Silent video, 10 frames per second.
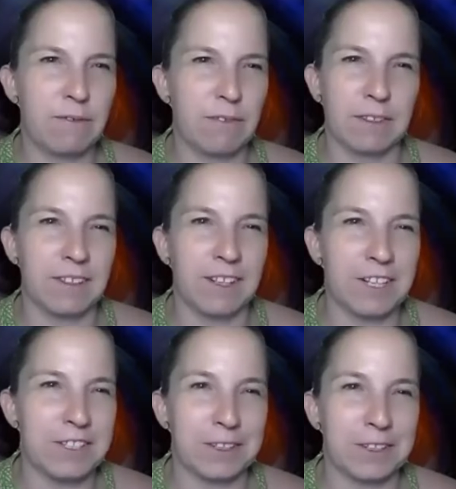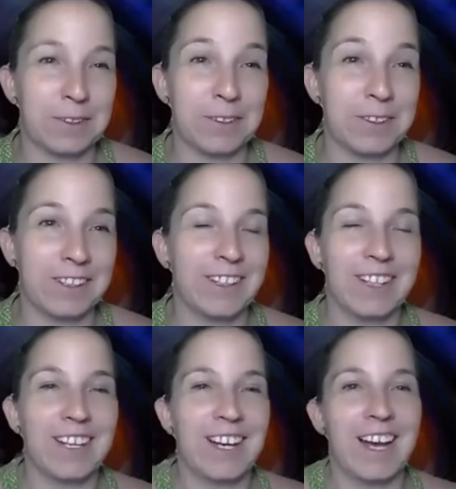I don't
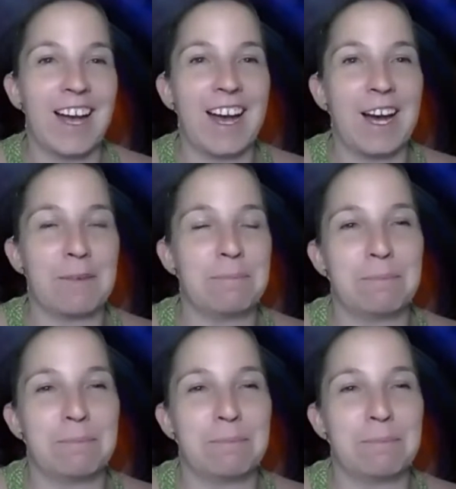know.